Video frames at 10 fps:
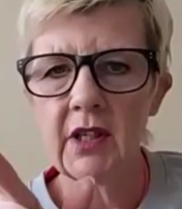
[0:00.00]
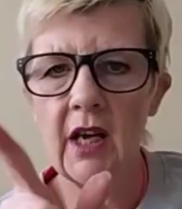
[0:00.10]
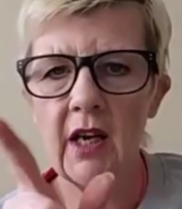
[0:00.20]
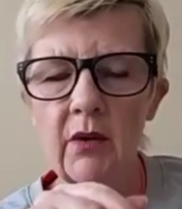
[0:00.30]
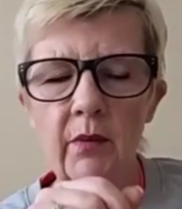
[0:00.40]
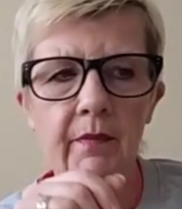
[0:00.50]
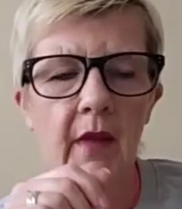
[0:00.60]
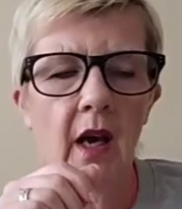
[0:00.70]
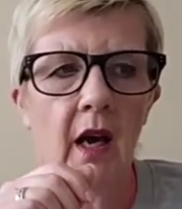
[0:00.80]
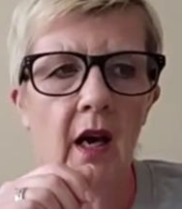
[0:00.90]
So,
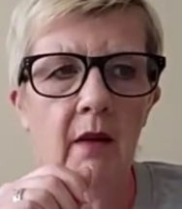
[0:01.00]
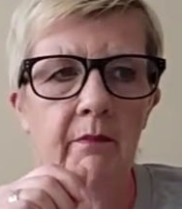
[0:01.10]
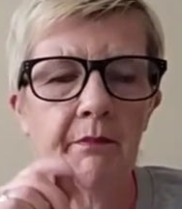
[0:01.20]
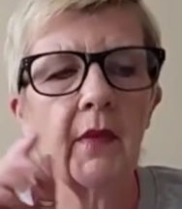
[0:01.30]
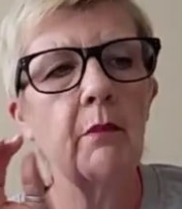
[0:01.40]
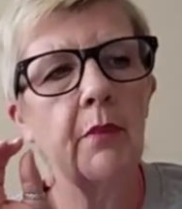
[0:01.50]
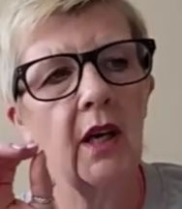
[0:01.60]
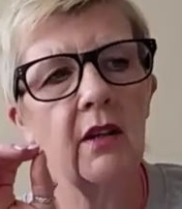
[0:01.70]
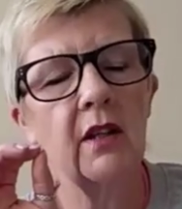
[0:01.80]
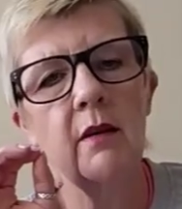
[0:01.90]

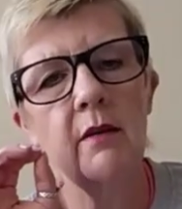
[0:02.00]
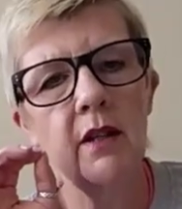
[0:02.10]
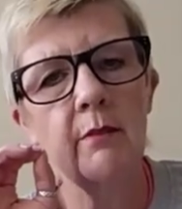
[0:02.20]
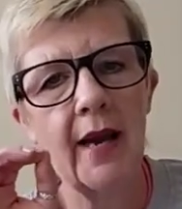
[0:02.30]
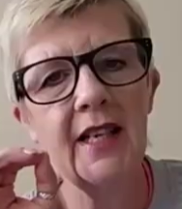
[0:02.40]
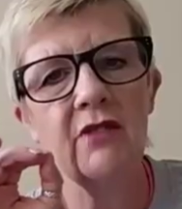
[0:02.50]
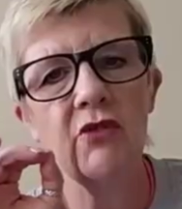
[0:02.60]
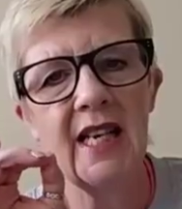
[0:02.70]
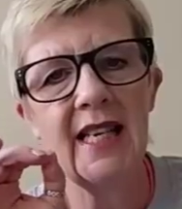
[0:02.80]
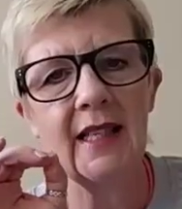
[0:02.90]
but the main
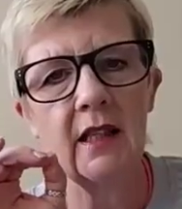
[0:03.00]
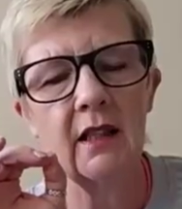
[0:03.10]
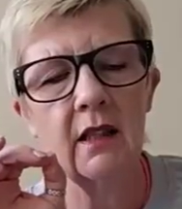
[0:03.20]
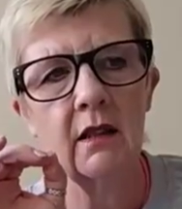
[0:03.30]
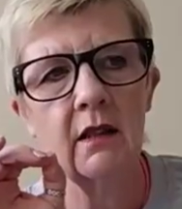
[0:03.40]
reason,